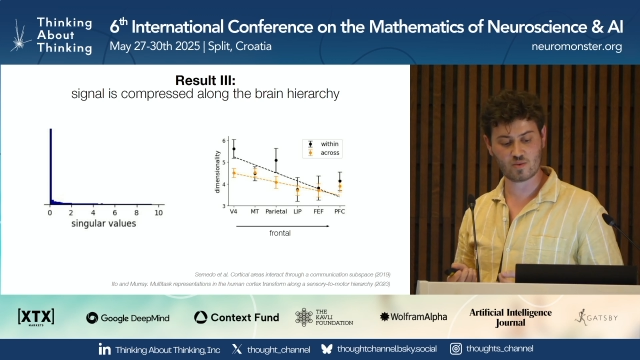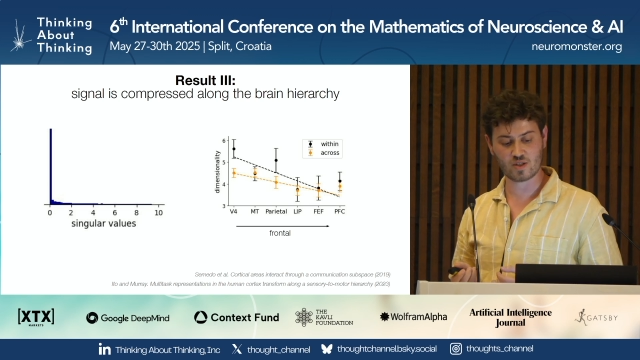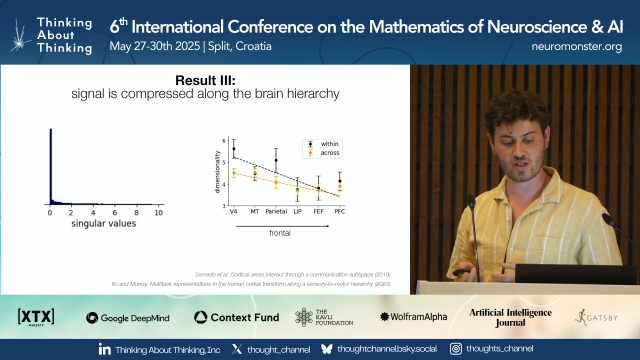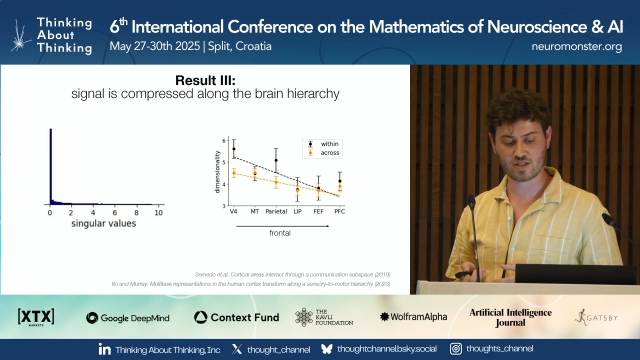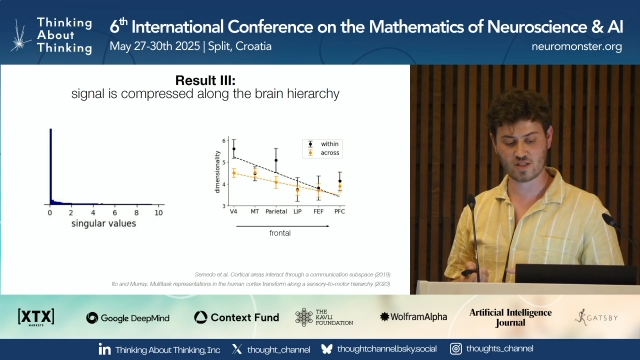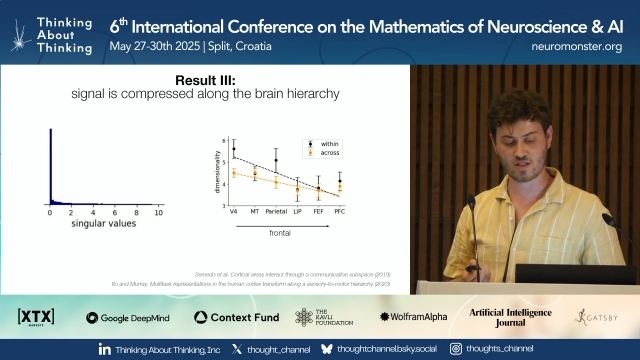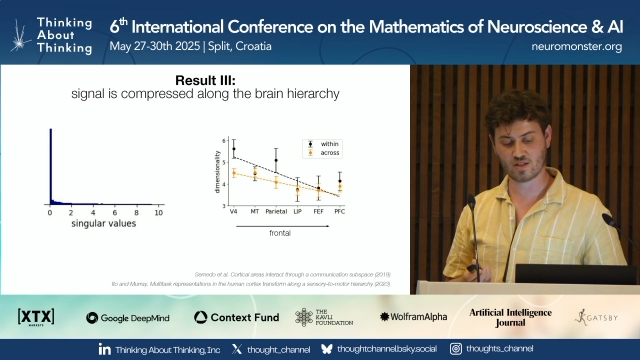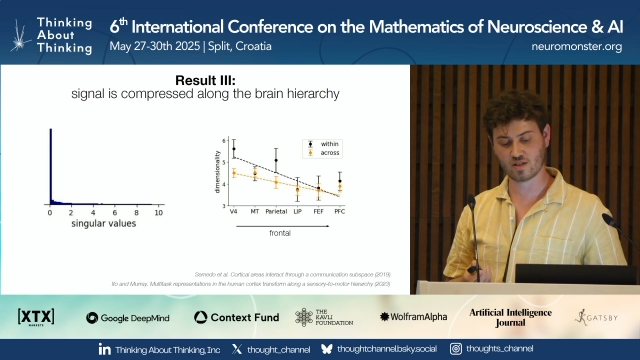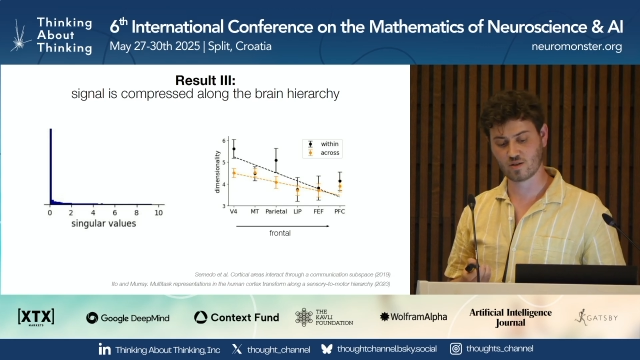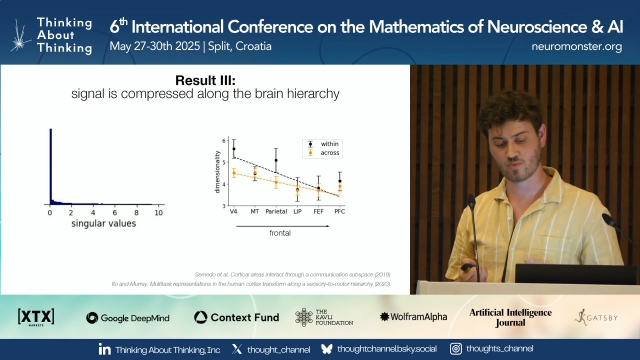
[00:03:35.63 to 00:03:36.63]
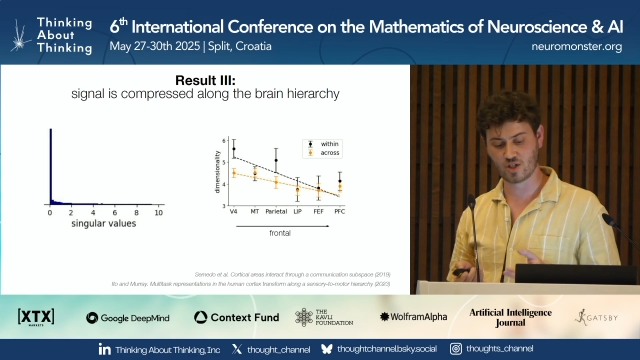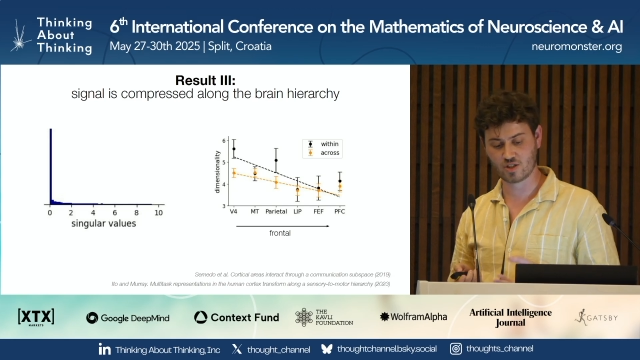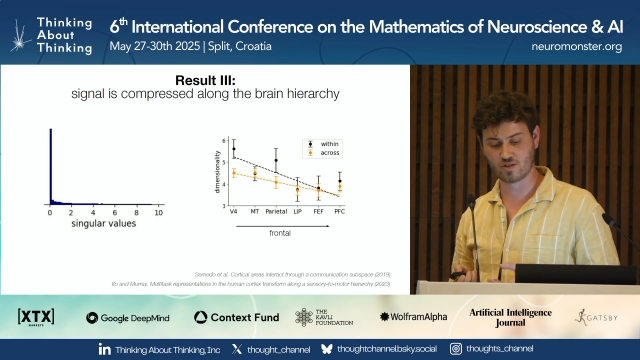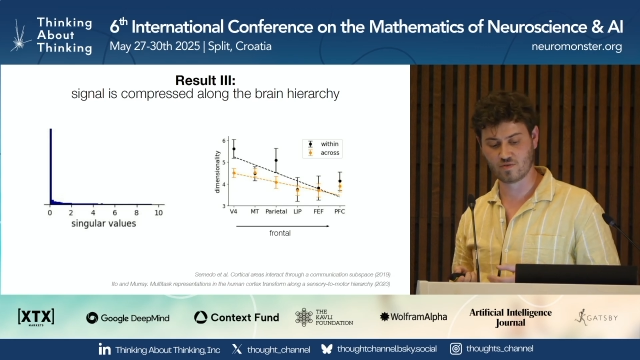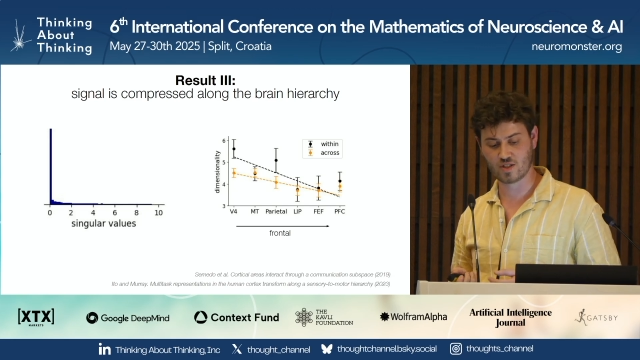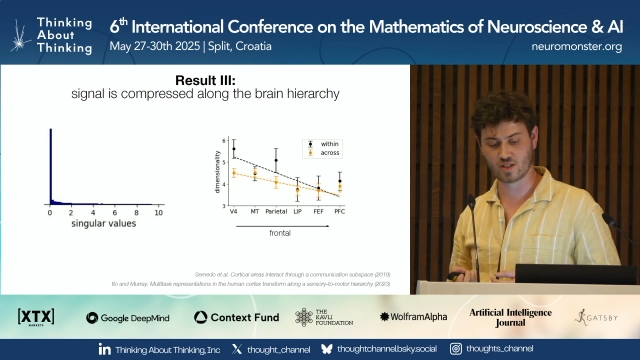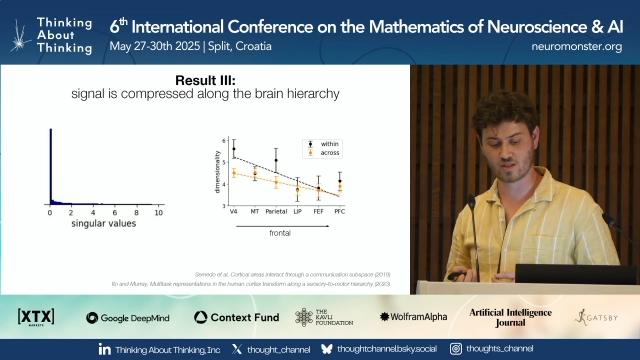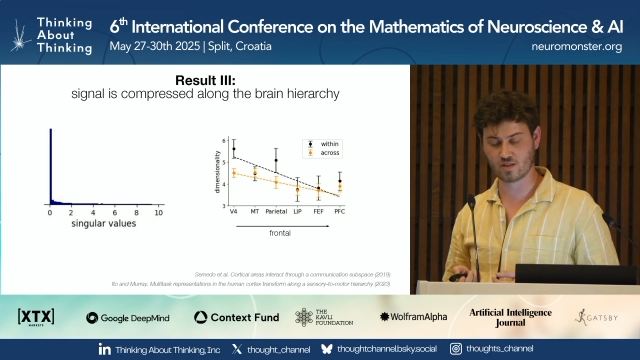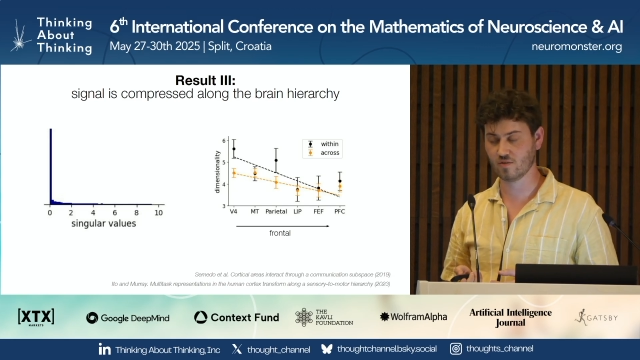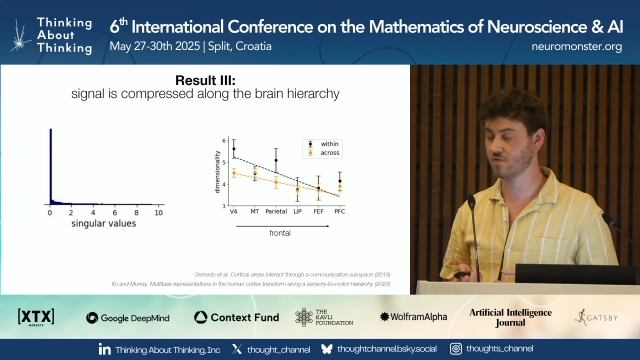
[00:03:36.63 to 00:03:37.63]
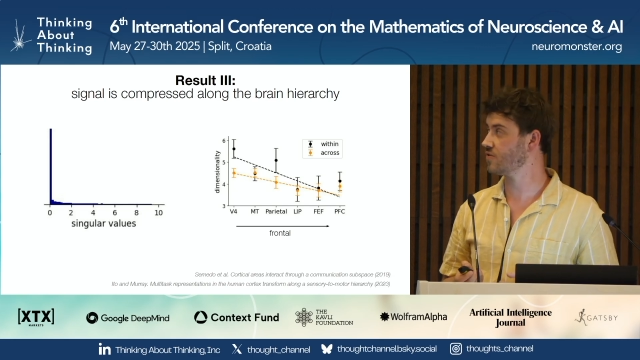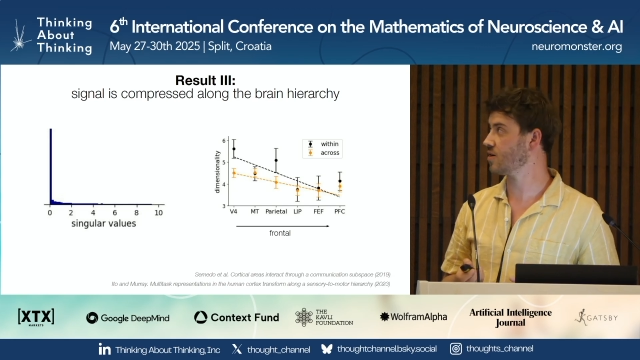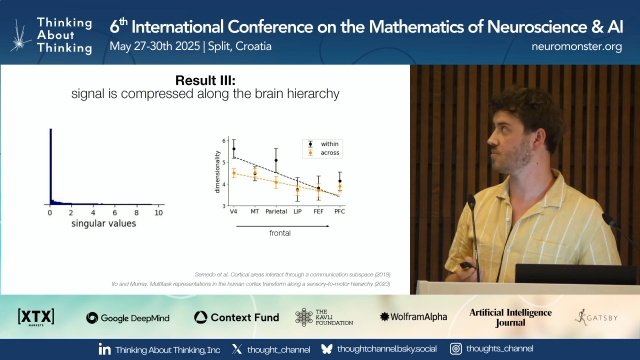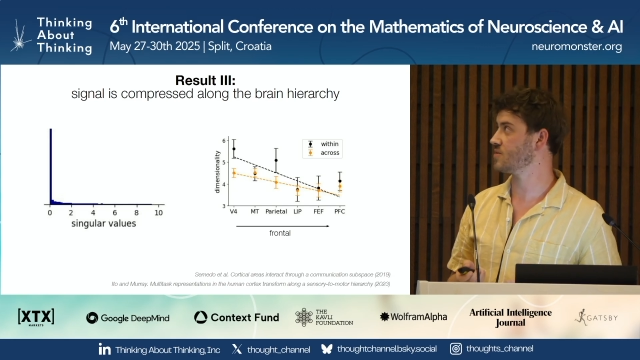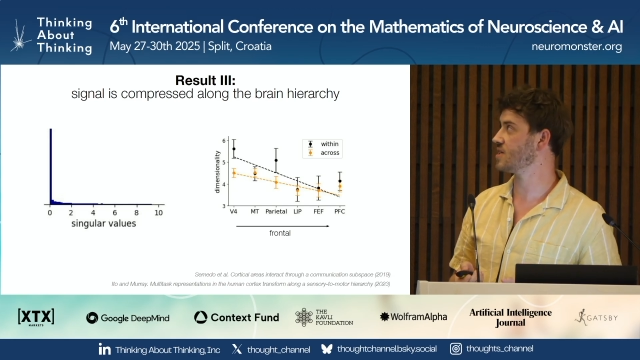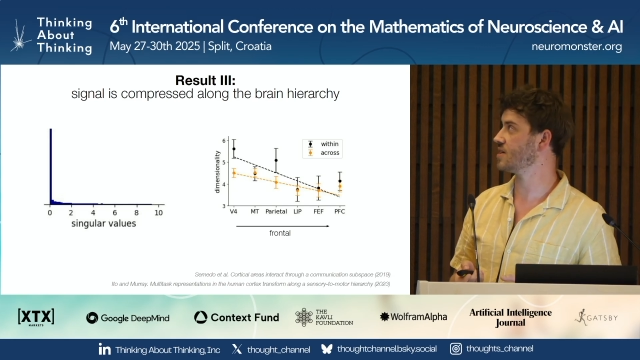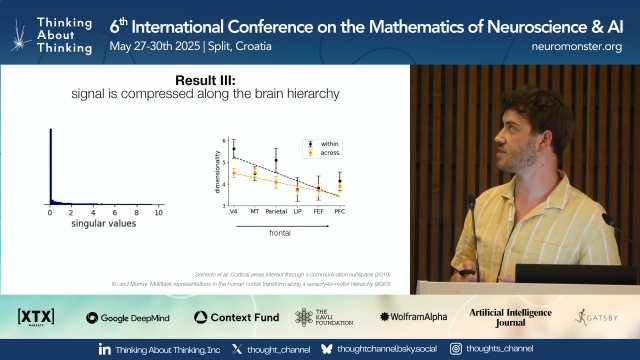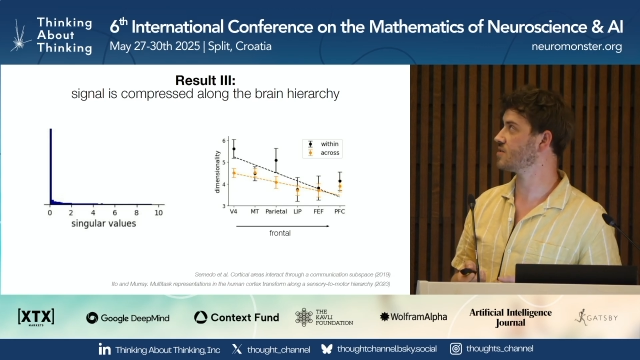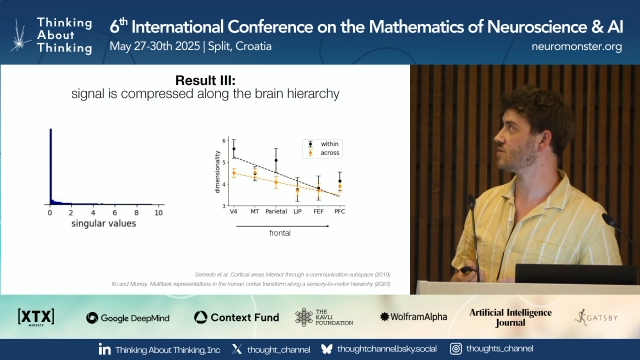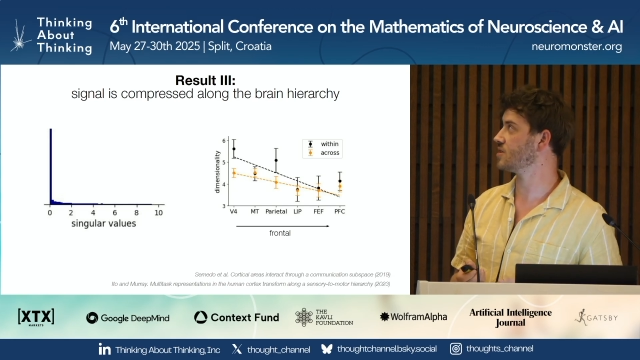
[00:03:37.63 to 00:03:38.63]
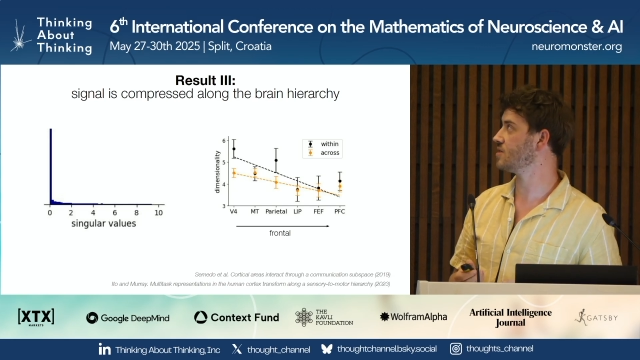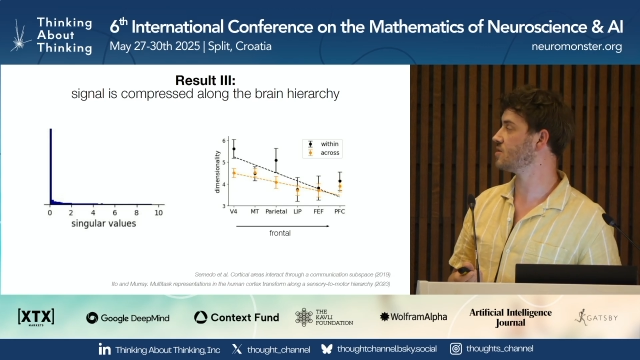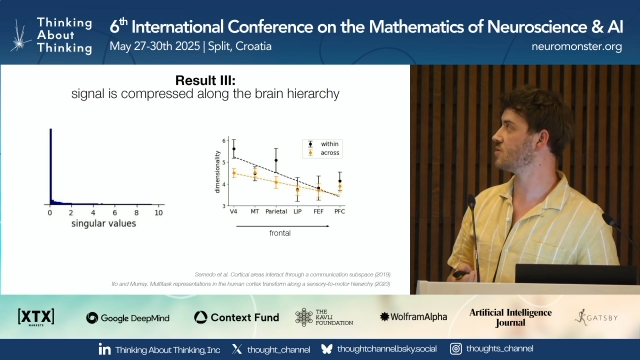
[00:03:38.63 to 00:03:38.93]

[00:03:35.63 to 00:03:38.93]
where they see a compression of signal from sensory